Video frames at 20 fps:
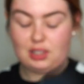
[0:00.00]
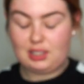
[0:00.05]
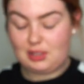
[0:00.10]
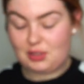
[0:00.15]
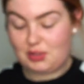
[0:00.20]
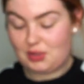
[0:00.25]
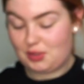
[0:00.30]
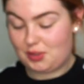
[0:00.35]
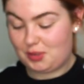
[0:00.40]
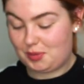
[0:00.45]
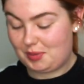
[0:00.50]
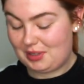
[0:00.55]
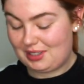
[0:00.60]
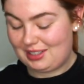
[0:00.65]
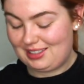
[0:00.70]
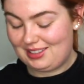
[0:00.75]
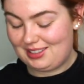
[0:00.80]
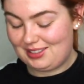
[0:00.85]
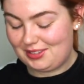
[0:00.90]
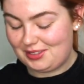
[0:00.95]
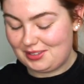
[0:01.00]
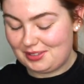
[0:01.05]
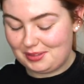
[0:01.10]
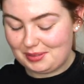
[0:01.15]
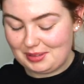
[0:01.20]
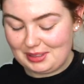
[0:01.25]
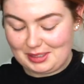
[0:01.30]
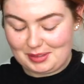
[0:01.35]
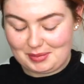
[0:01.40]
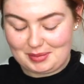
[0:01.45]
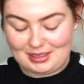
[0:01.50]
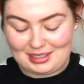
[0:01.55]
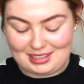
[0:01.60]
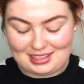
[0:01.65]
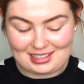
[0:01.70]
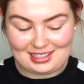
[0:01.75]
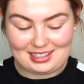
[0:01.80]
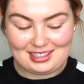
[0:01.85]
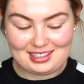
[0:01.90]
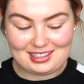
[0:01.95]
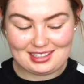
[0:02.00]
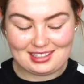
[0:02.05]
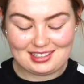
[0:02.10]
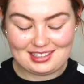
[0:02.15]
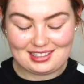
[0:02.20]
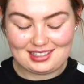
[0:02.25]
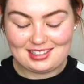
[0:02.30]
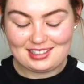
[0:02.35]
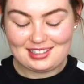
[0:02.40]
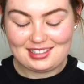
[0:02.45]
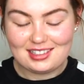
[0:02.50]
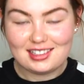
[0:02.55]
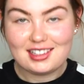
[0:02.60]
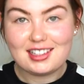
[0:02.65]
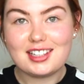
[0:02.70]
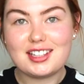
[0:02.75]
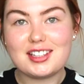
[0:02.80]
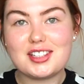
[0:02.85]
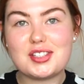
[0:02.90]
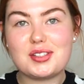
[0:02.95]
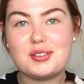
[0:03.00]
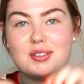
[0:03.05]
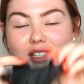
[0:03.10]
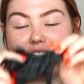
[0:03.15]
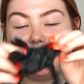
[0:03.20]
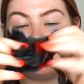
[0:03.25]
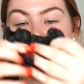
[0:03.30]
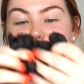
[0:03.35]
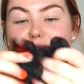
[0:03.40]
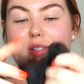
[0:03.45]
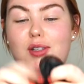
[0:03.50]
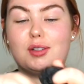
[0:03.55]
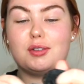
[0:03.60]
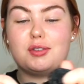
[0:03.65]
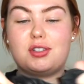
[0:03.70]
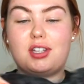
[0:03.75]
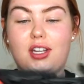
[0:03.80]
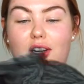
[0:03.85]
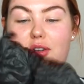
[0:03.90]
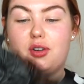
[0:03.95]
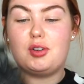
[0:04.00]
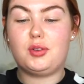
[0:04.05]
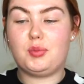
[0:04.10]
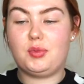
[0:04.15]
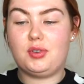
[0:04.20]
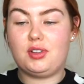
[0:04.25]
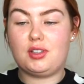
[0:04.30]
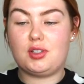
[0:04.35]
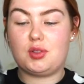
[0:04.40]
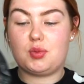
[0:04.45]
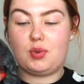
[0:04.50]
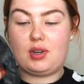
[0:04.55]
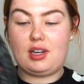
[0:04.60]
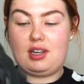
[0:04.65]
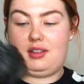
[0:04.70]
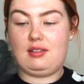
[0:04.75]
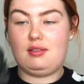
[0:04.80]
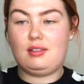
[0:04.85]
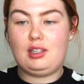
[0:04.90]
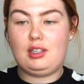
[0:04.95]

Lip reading: Let's just begin. Oh, a little bit scared. So these are the gloves that I come with as well.